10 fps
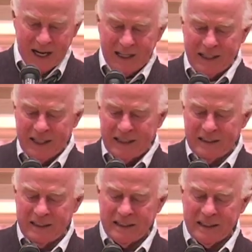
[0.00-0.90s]

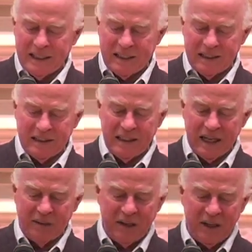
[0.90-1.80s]
Then
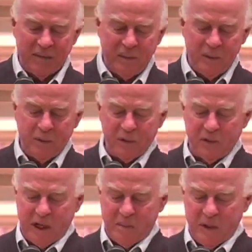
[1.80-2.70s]
I would have people
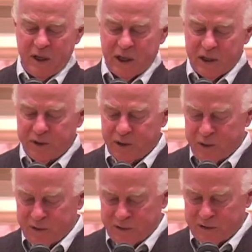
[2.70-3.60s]
send me
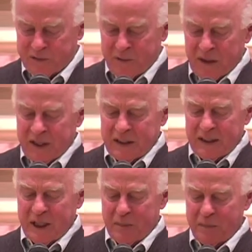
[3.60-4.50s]
cartoons to
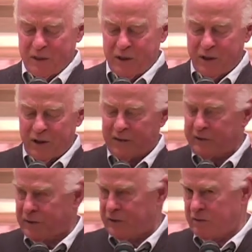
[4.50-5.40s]
keep in the
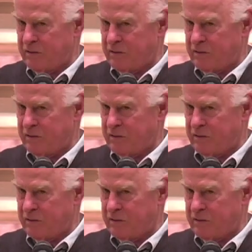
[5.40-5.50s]
office